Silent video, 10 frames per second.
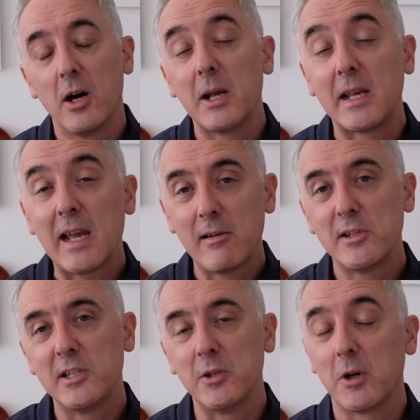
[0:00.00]
I
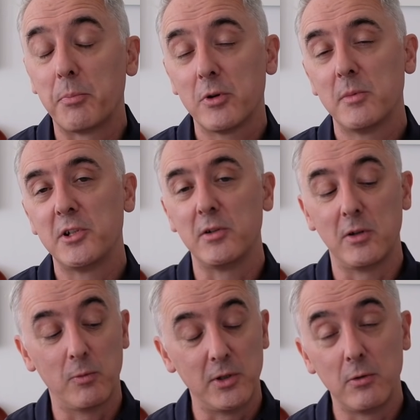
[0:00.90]
guarantee you, I promise you
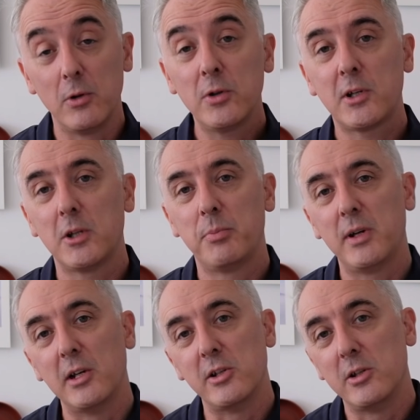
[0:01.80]
that when you look at the
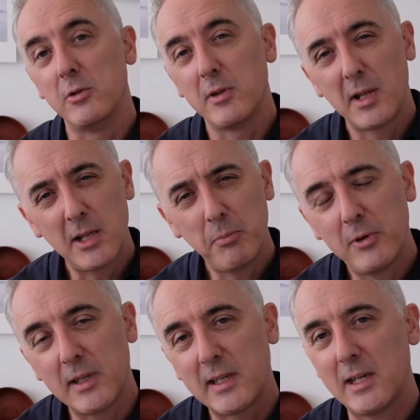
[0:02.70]
page, you
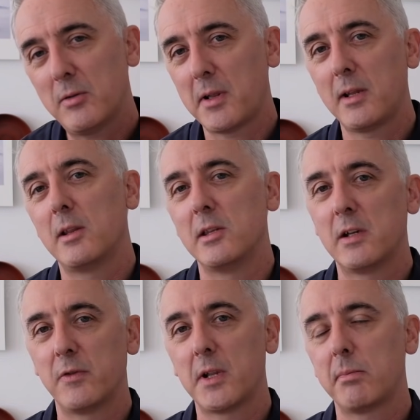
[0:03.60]
simply cannot see the
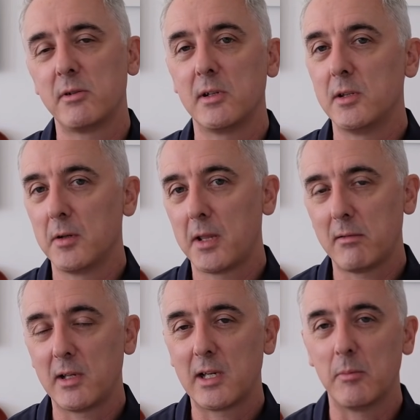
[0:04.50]
difference between those
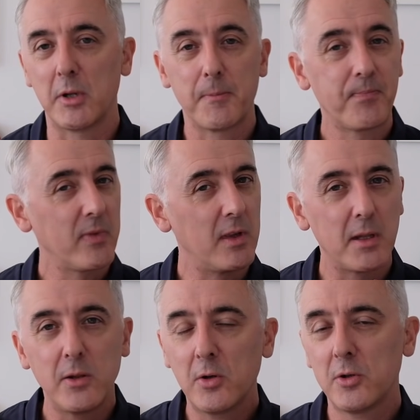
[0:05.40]
three cameras.
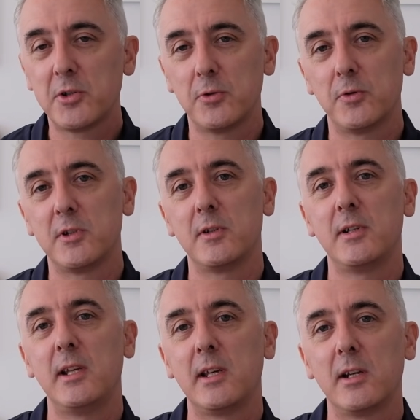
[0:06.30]
There's none at all to the
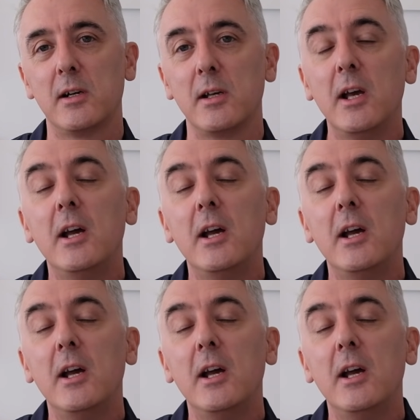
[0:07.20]
naked eye.